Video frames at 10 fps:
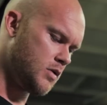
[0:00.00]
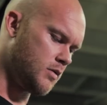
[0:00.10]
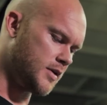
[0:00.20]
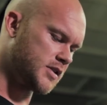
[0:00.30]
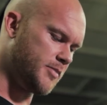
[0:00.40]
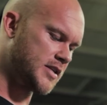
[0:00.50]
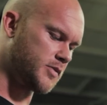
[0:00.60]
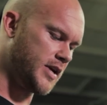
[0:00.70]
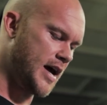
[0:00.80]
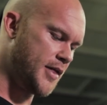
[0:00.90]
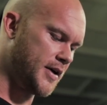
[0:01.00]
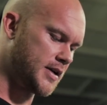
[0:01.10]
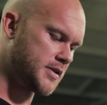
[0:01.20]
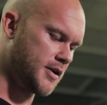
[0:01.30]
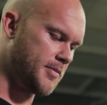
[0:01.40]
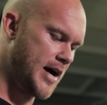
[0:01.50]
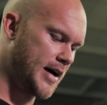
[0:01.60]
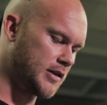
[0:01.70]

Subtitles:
What's the best way to add thickness to your back?